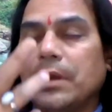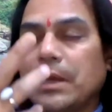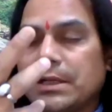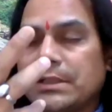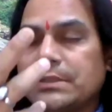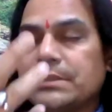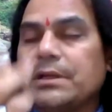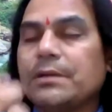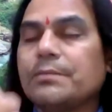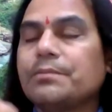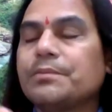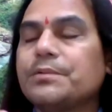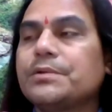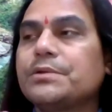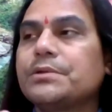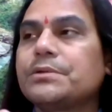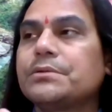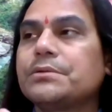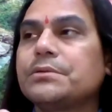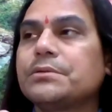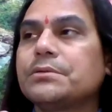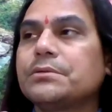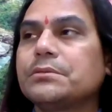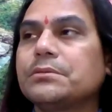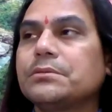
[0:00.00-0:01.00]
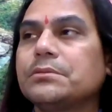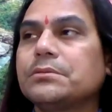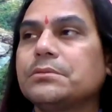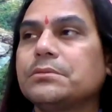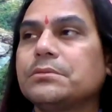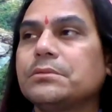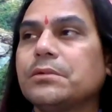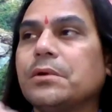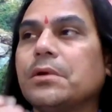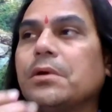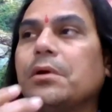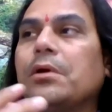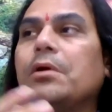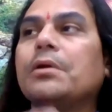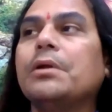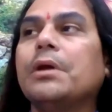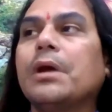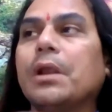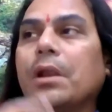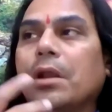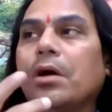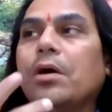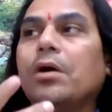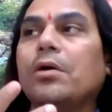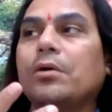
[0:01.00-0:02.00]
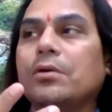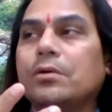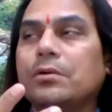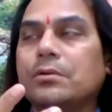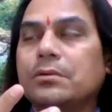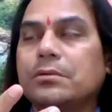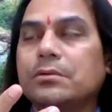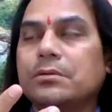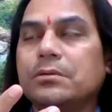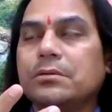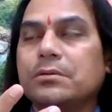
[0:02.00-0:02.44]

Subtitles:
Accept or allow.